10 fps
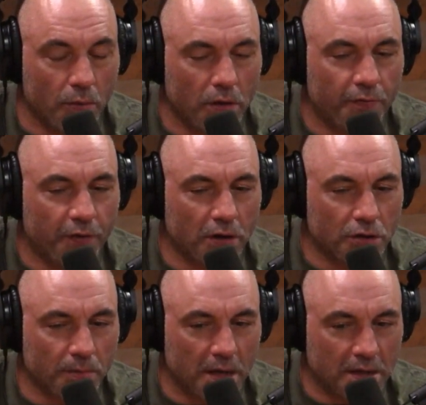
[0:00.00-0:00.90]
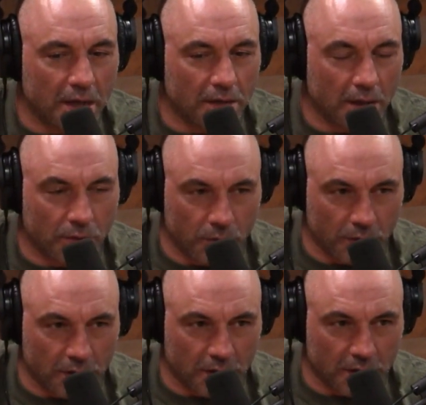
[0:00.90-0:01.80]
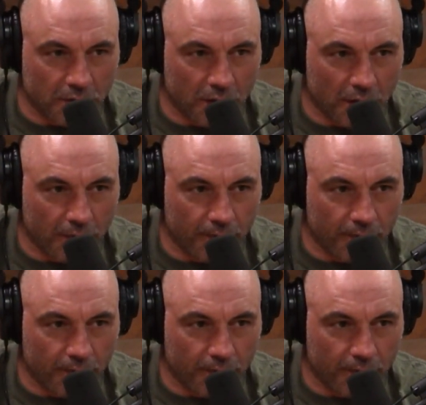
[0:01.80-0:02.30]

When you fought Jermaine Taylor, that was 160, right?